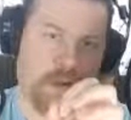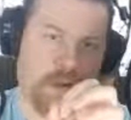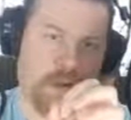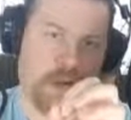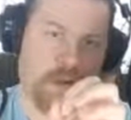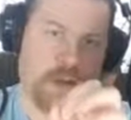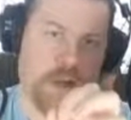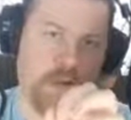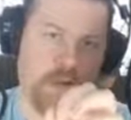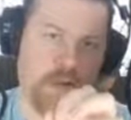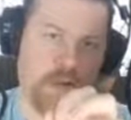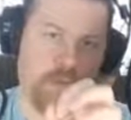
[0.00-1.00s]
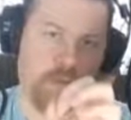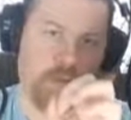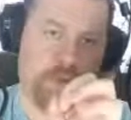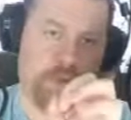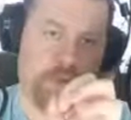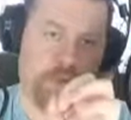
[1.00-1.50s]
allow you
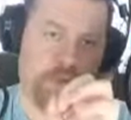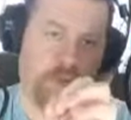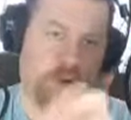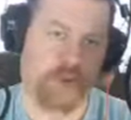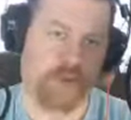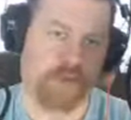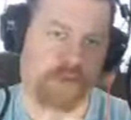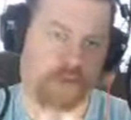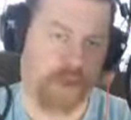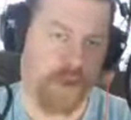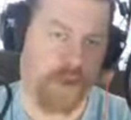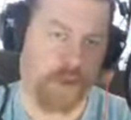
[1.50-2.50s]
to transfer phantom